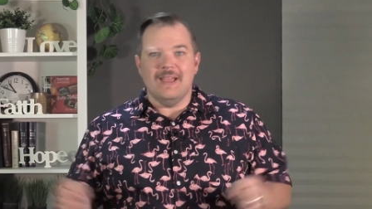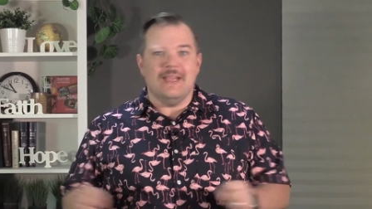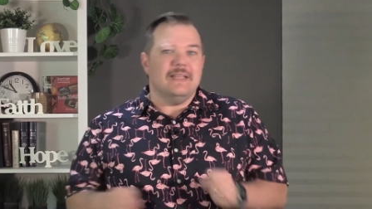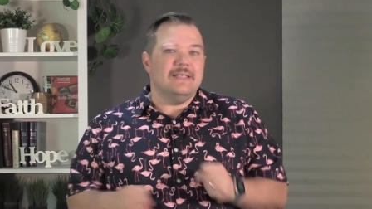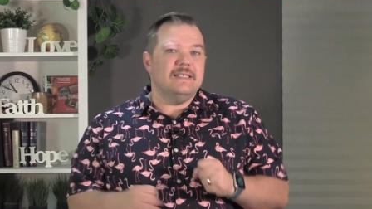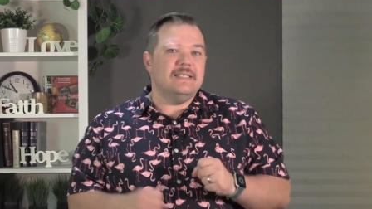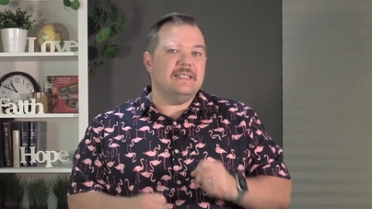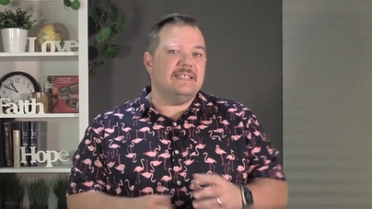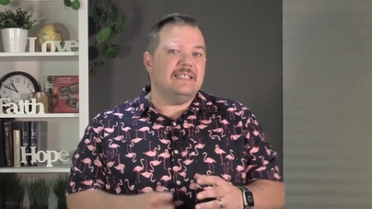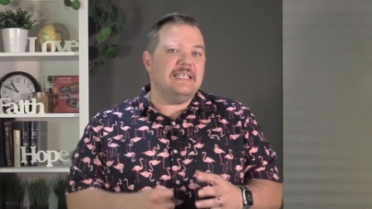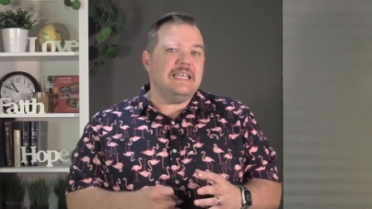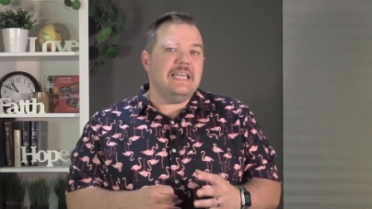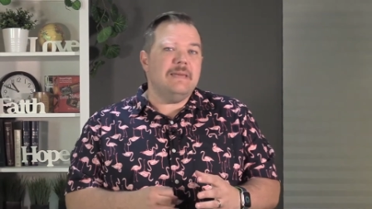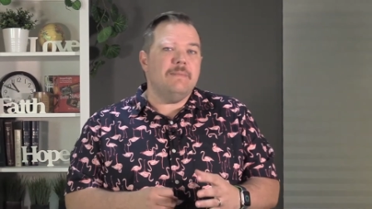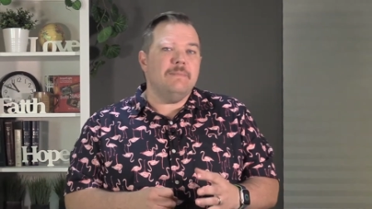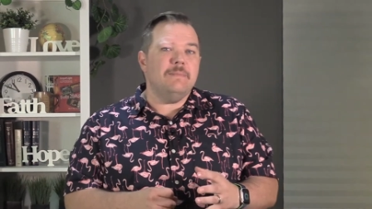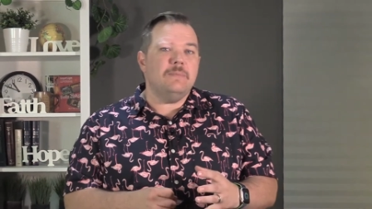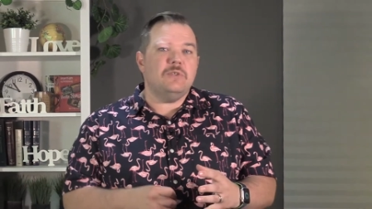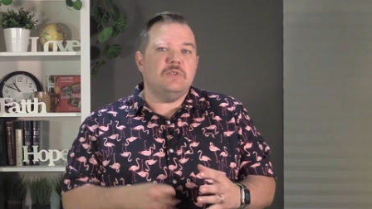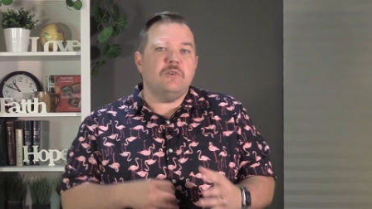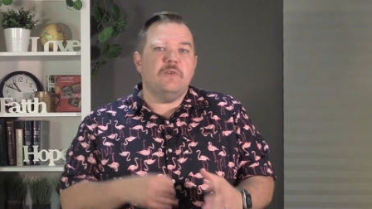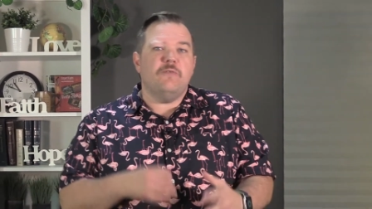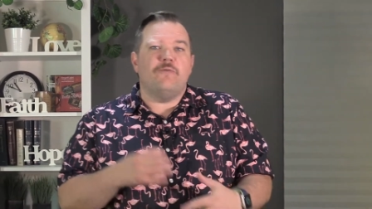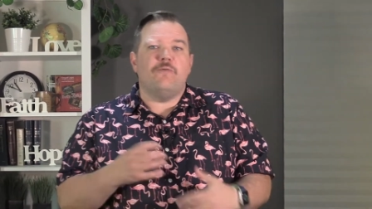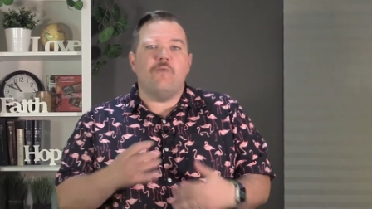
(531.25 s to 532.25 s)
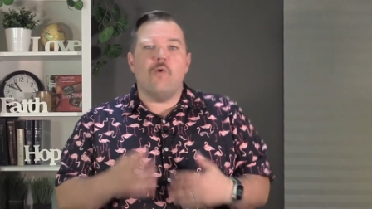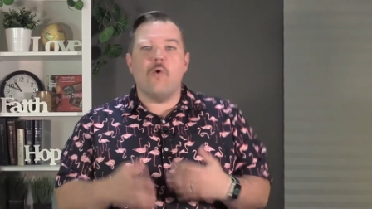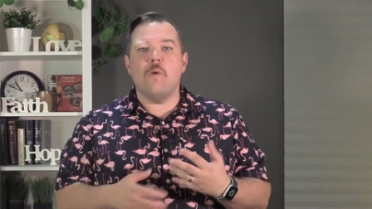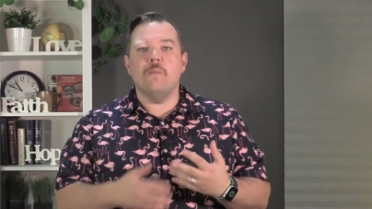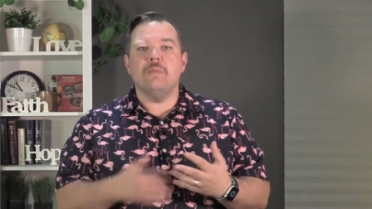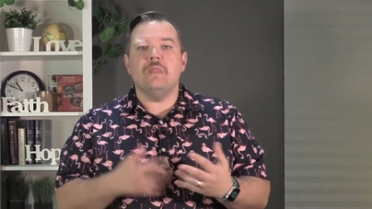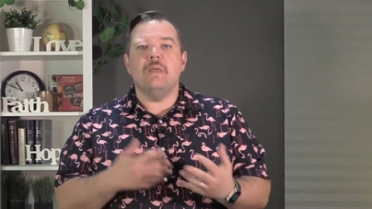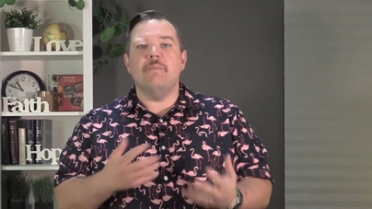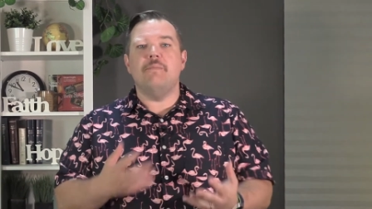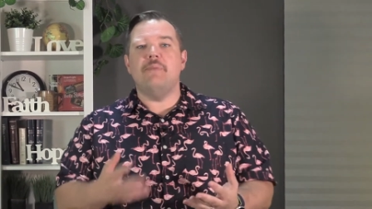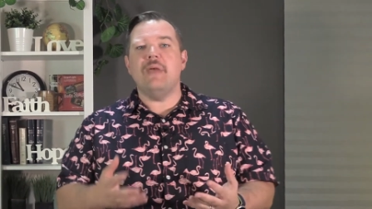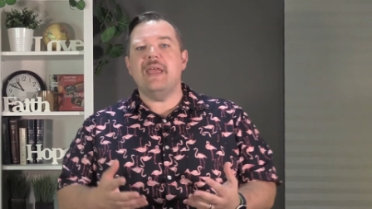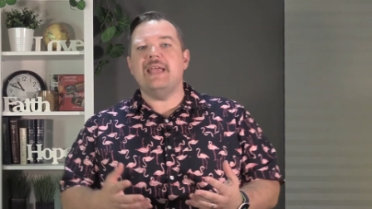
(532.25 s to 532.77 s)
seem to form
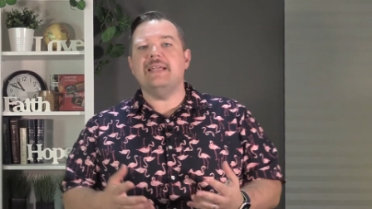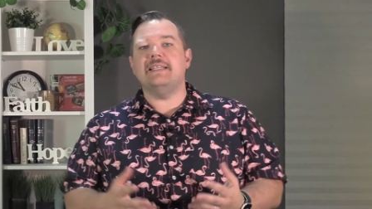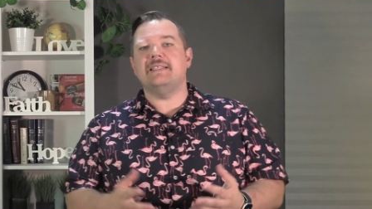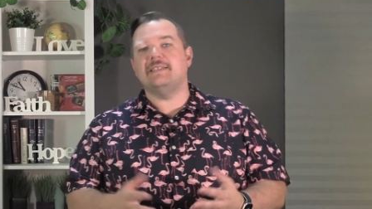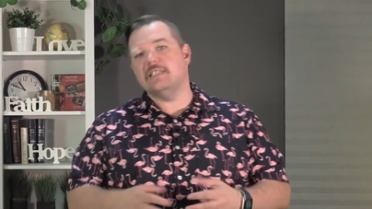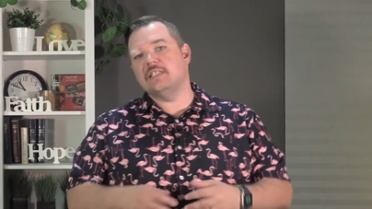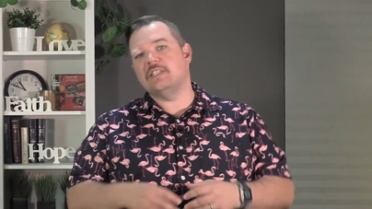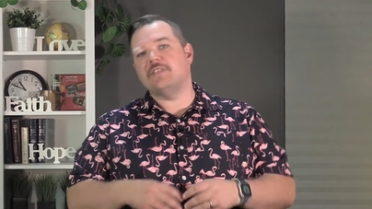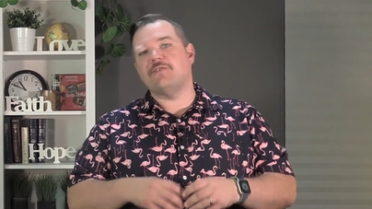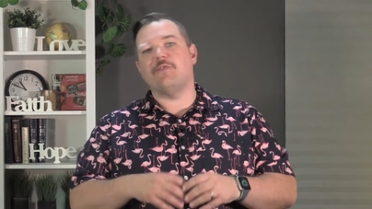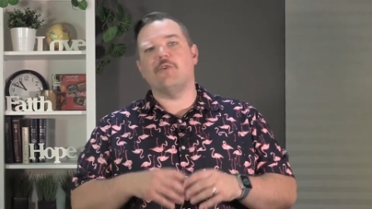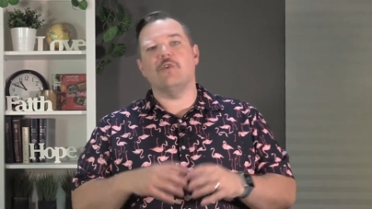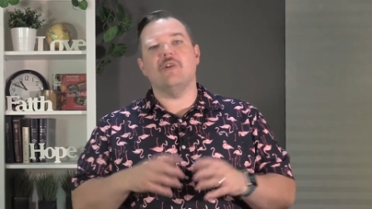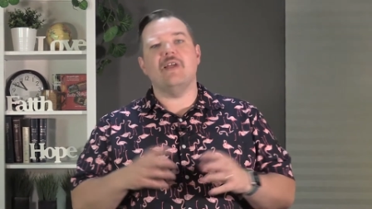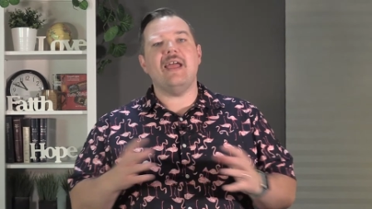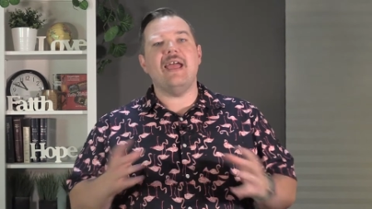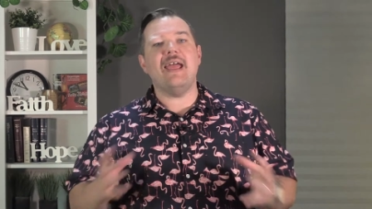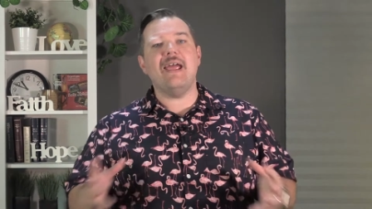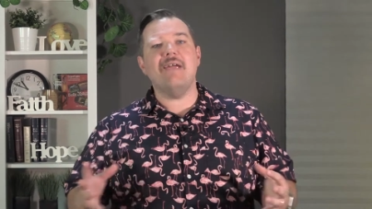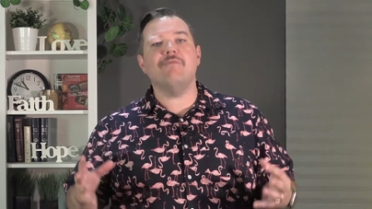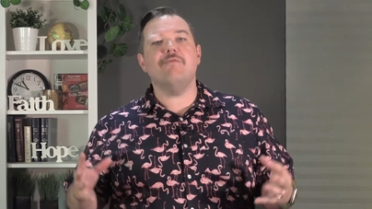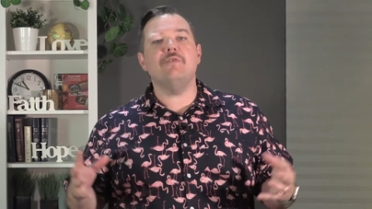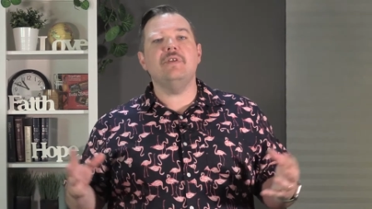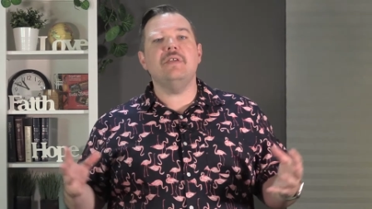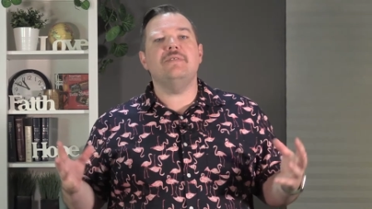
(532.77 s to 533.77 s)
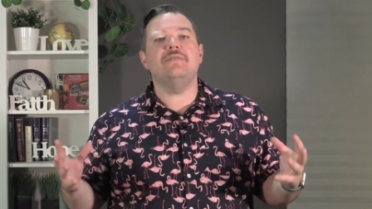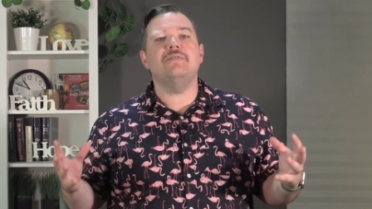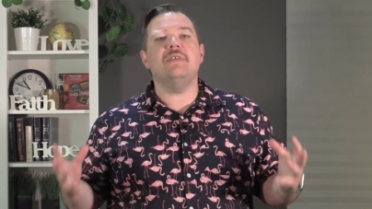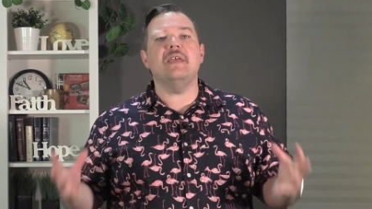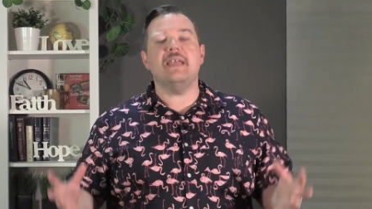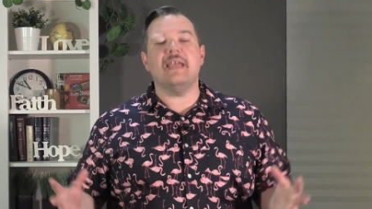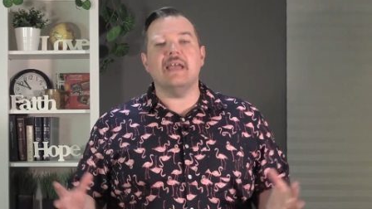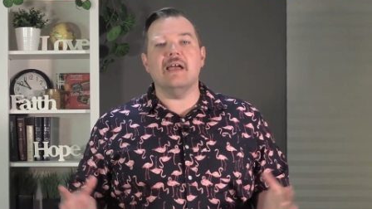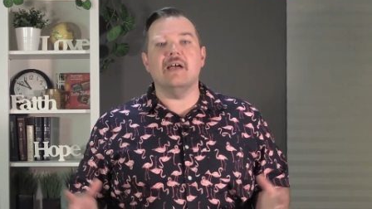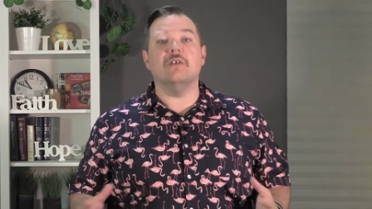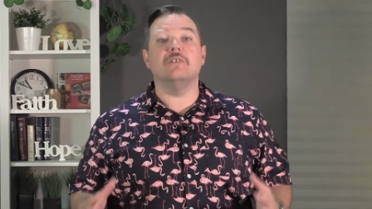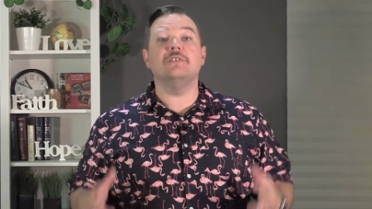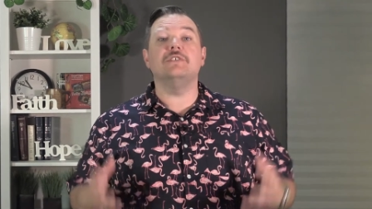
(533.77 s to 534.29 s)
the basis for
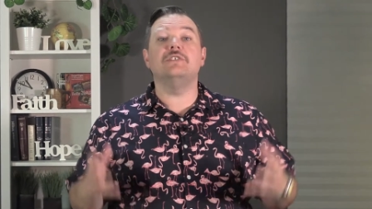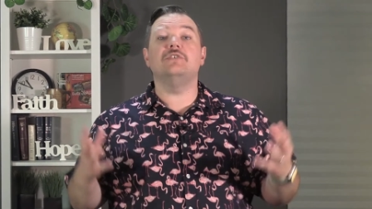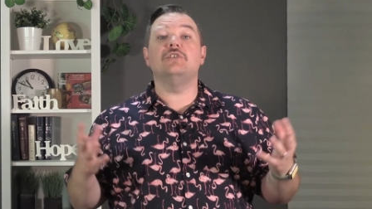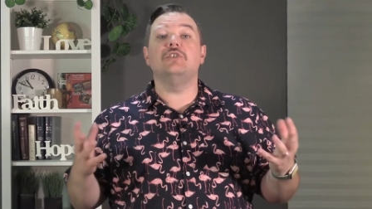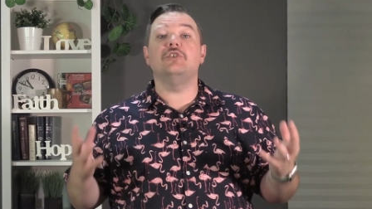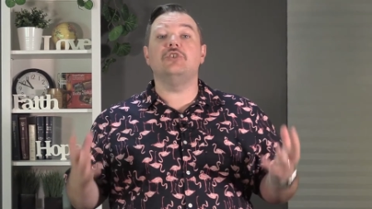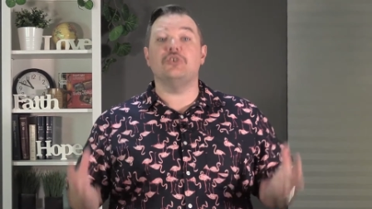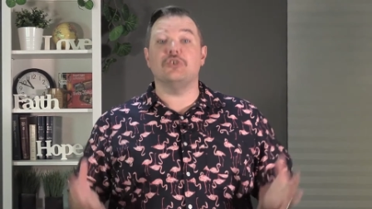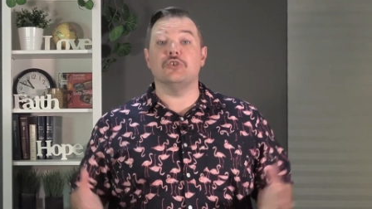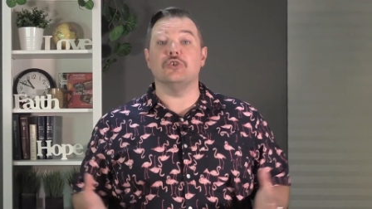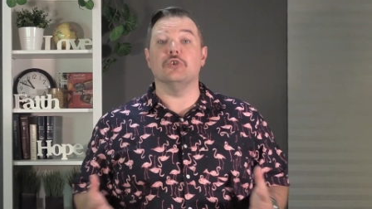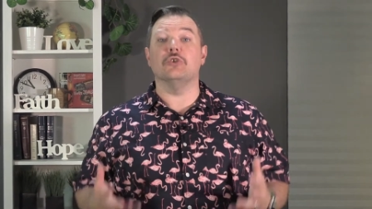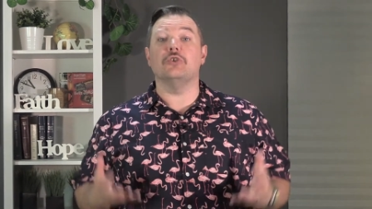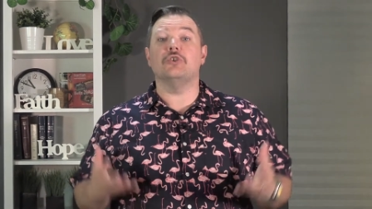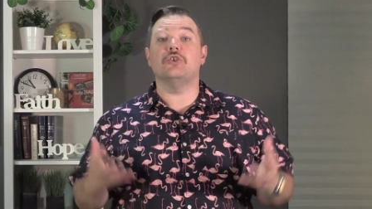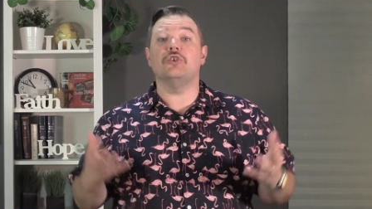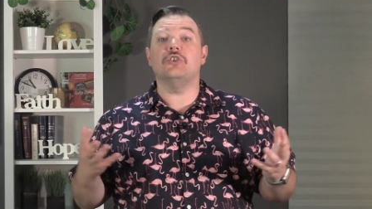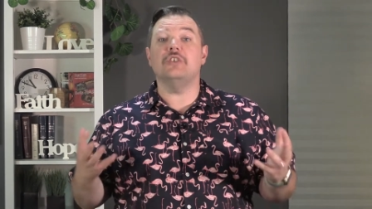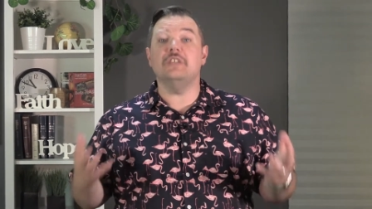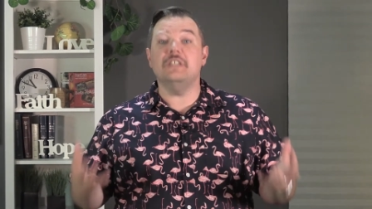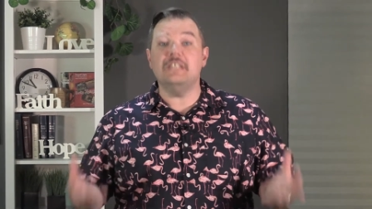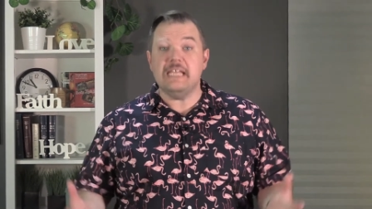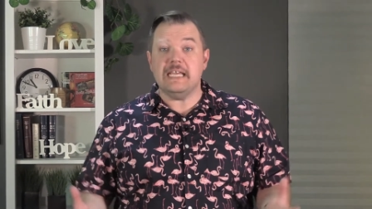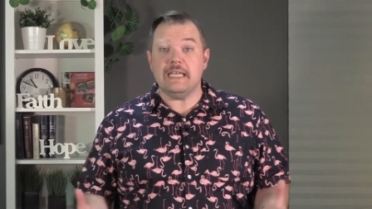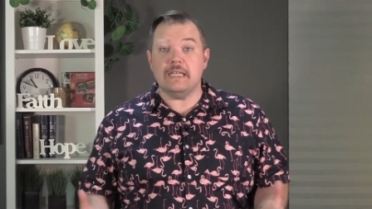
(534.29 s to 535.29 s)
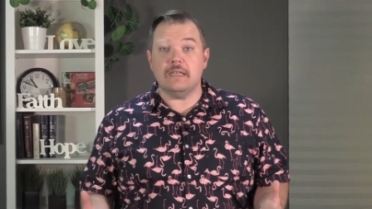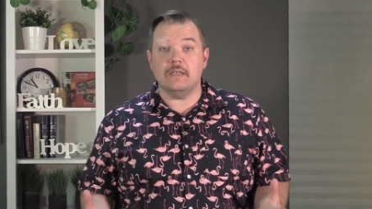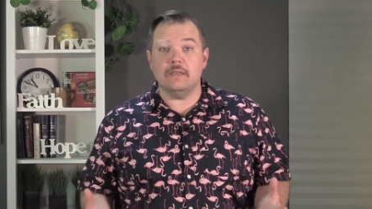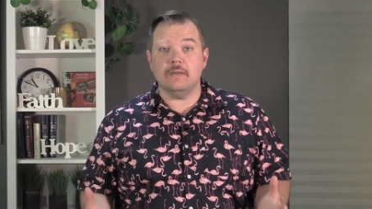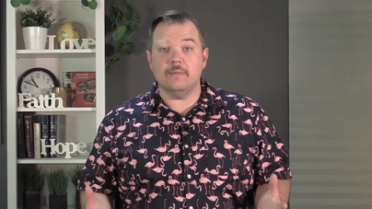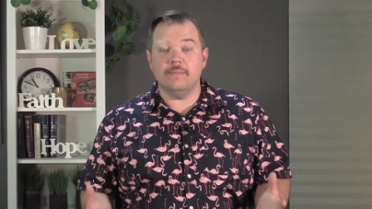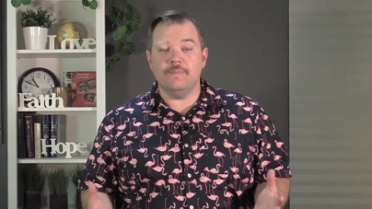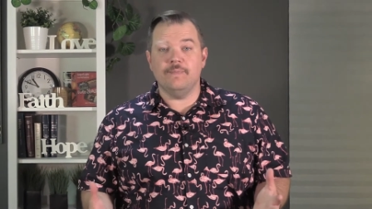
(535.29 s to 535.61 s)
everything else the church did,